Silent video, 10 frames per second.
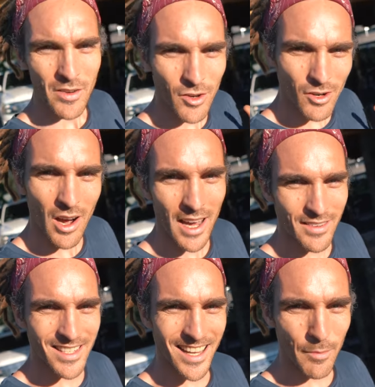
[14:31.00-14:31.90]

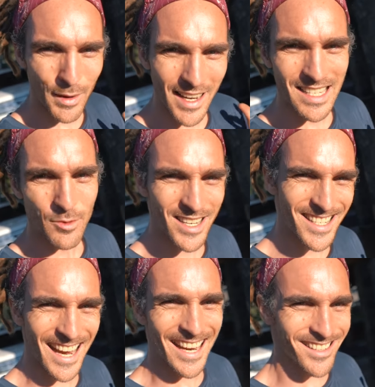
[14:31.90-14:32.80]
Arrived at the place we're
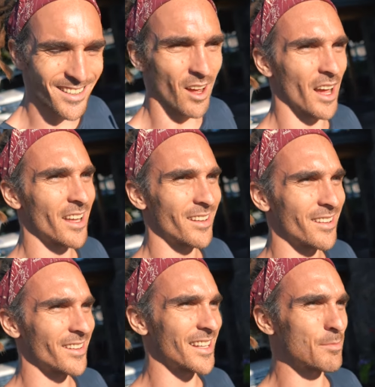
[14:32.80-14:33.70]
staying tonight.
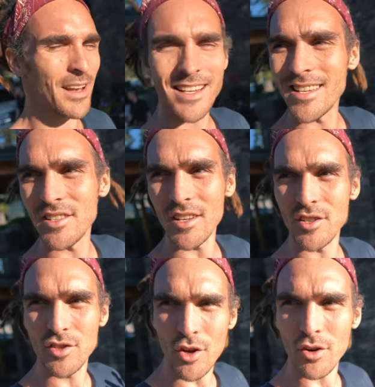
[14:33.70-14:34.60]
This place is
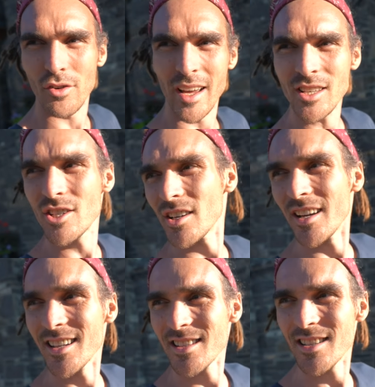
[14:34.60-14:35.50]
Azure Ridge.
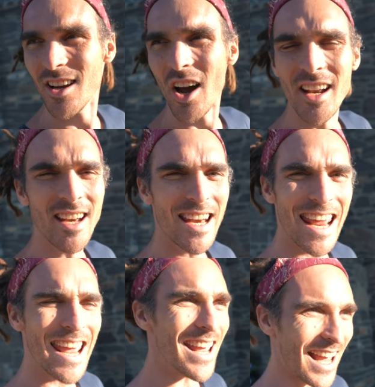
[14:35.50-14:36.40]
It's kind of
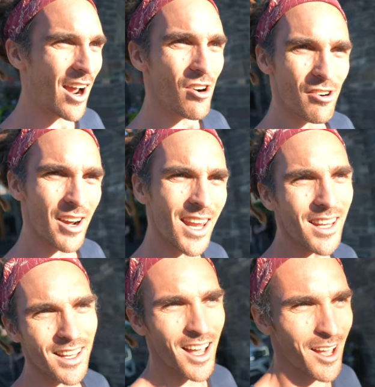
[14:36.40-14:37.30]
near Calgary.
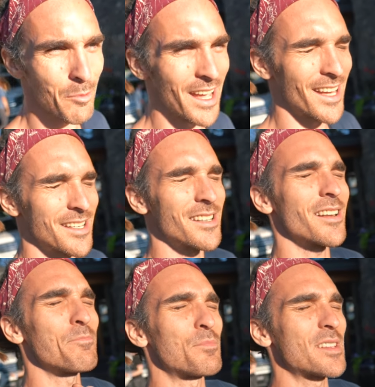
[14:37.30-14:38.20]
It is
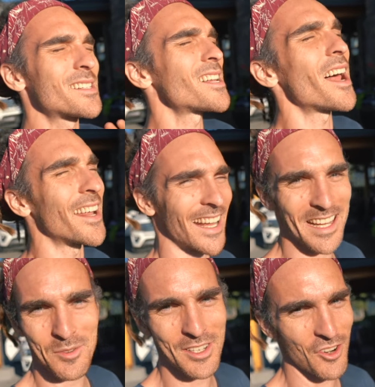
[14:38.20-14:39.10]
stunning.
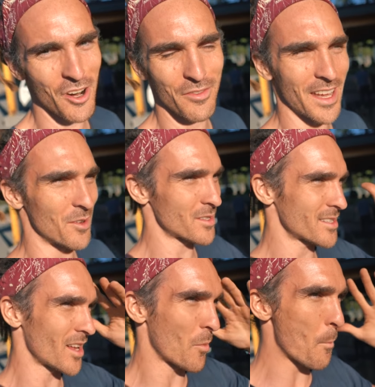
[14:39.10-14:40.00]
As we drove in, it was
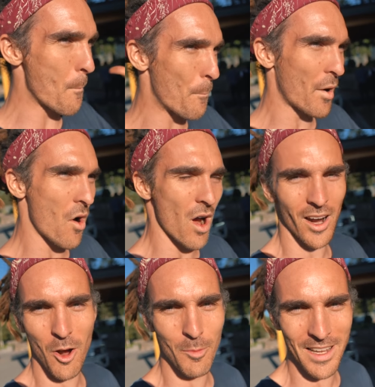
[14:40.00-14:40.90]
just like, I
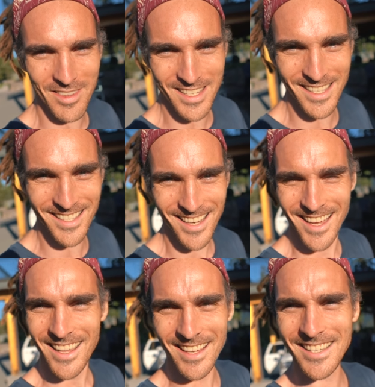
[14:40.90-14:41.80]
can't believe this is
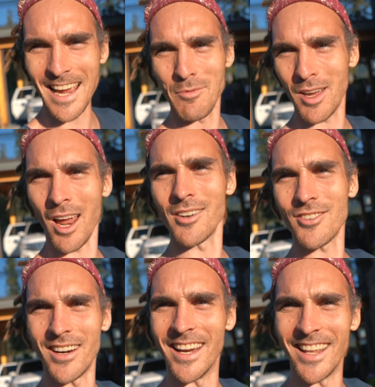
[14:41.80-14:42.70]
the same
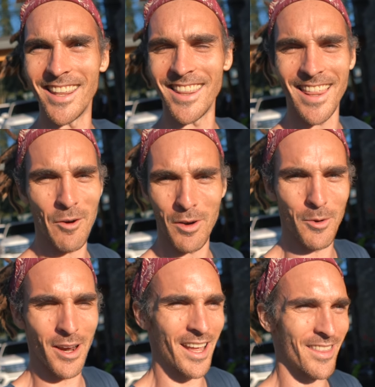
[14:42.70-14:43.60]
country that
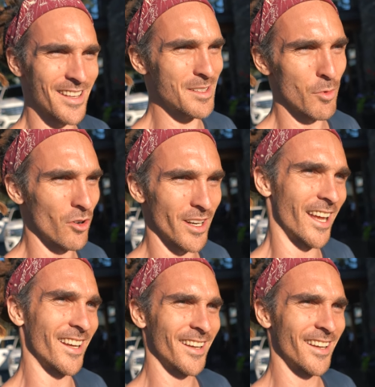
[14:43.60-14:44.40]
we were in this morning.